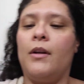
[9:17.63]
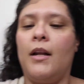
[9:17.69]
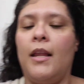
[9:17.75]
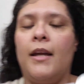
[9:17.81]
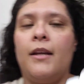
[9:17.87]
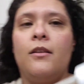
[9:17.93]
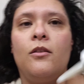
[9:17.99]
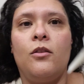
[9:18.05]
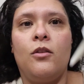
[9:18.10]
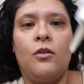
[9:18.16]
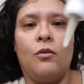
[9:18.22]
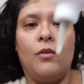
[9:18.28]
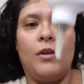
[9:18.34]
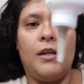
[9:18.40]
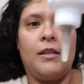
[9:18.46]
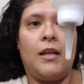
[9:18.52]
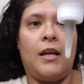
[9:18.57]
I like to do
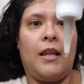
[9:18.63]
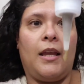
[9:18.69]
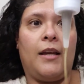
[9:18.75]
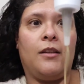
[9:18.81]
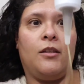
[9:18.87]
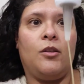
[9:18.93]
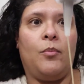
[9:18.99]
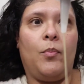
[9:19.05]
is I like to